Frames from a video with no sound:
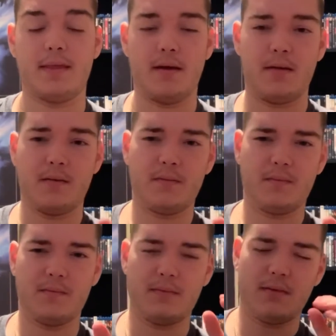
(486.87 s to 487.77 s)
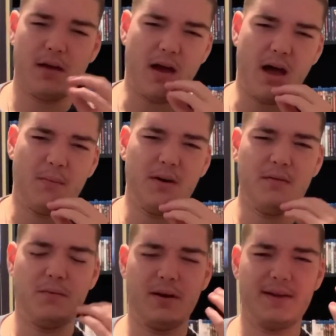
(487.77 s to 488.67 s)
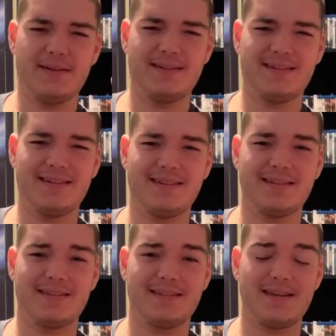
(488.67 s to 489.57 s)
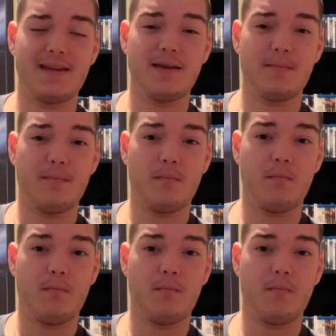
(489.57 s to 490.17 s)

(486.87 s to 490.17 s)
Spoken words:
I would have wanted to see